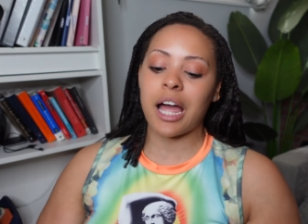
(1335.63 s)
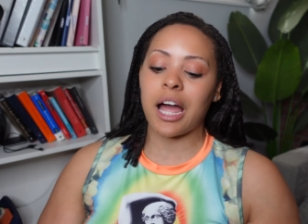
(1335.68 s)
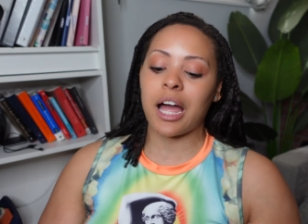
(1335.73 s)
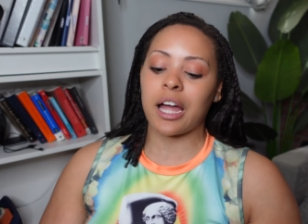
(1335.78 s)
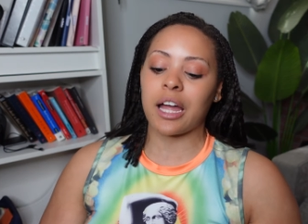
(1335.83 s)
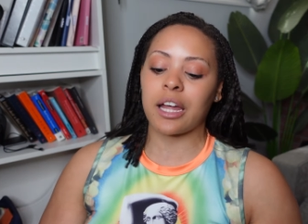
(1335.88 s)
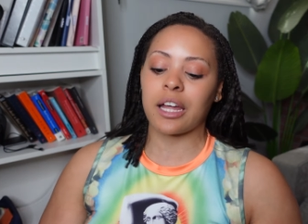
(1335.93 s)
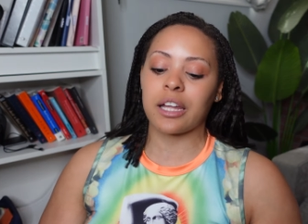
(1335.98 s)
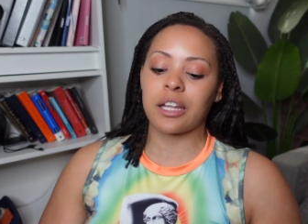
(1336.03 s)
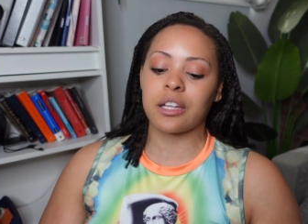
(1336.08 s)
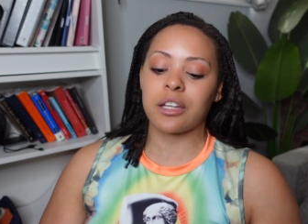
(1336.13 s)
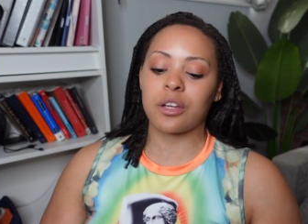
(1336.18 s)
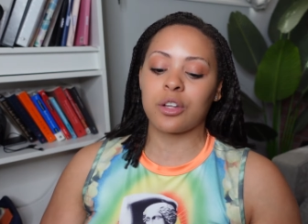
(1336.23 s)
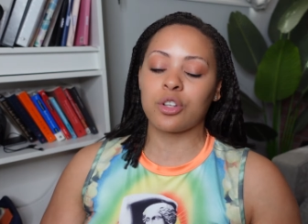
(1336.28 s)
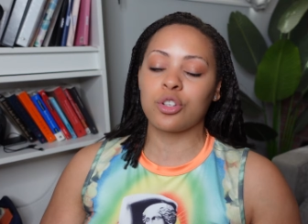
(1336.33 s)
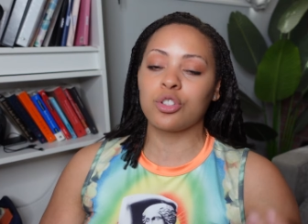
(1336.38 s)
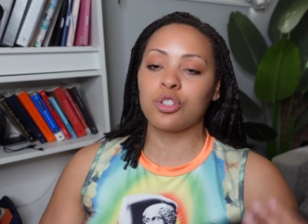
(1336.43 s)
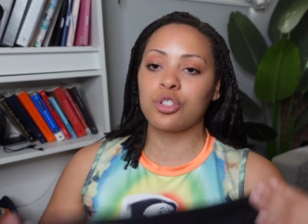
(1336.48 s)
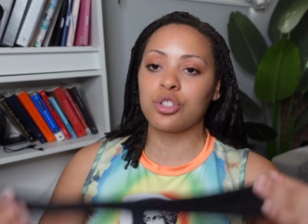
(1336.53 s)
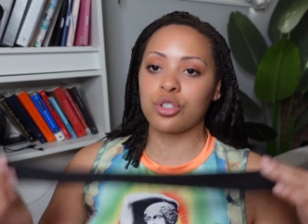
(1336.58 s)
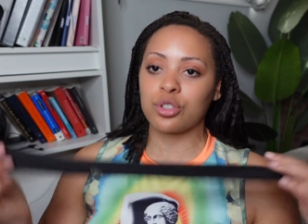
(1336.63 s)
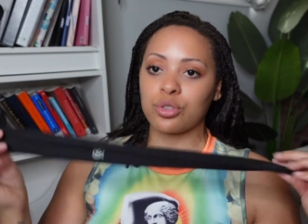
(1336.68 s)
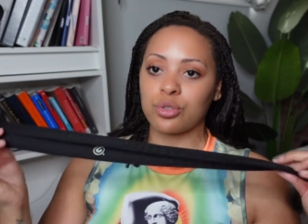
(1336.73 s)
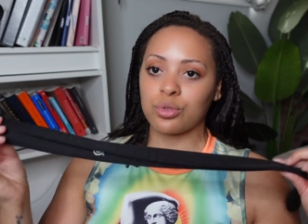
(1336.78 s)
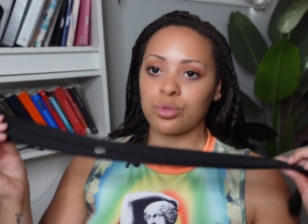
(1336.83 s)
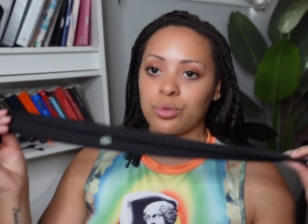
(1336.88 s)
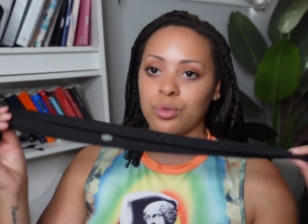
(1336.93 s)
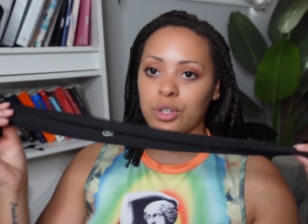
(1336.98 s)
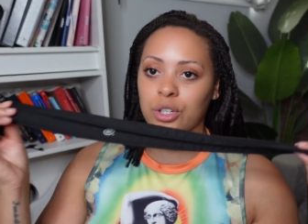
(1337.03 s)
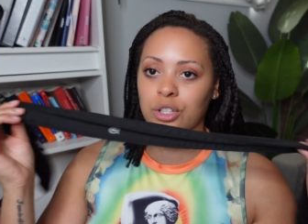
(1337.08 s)
I
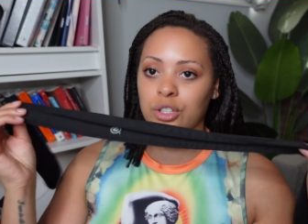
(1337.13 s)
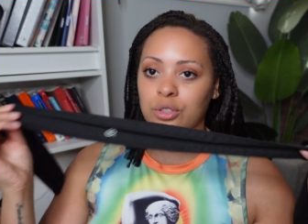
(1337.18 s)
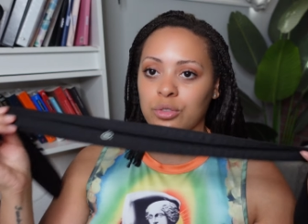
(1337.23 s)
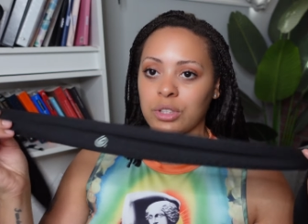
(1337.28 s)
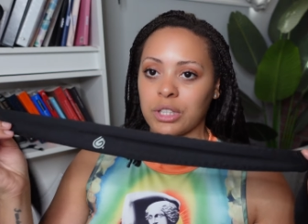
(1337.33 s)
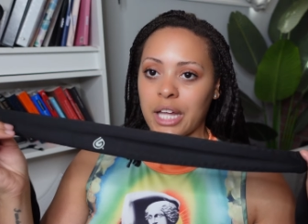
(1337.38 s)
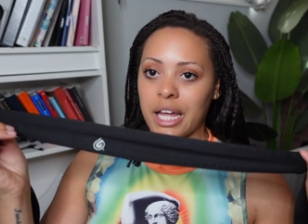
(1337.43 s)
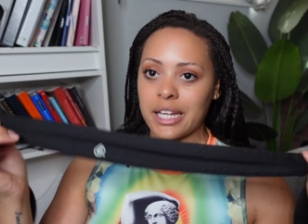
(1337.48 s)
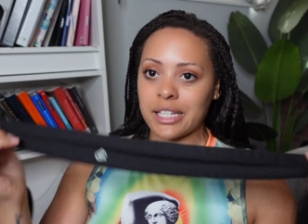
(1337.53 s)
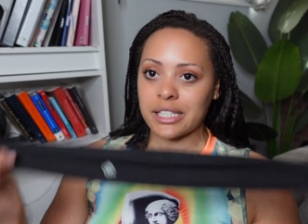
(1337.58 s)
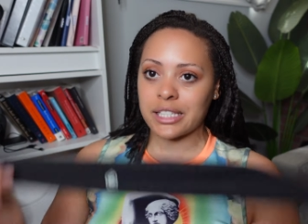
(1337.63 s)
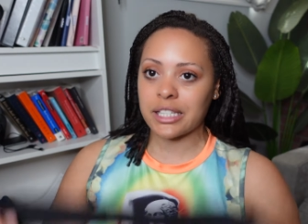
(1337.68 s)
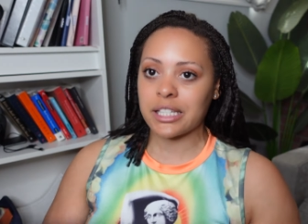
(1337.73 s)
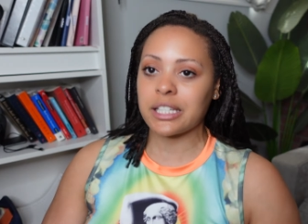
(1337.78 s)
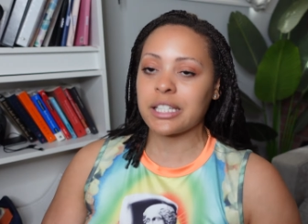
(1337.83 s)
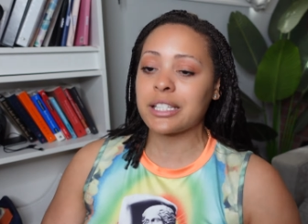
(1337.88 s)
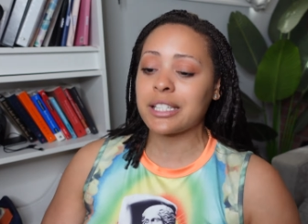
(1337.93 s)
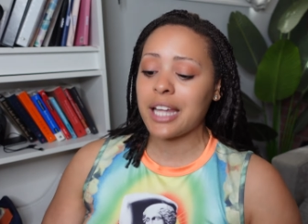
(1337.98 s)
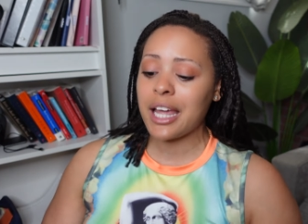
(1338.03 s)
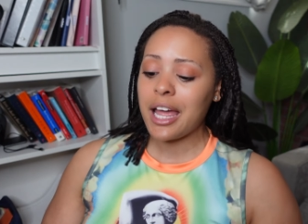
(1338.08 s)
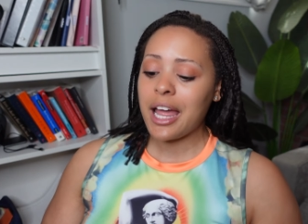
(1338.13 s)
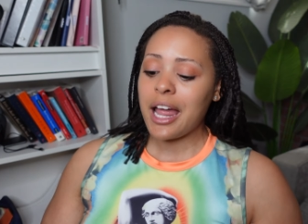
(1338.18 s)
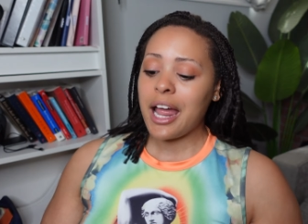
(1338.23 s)
do utilize this.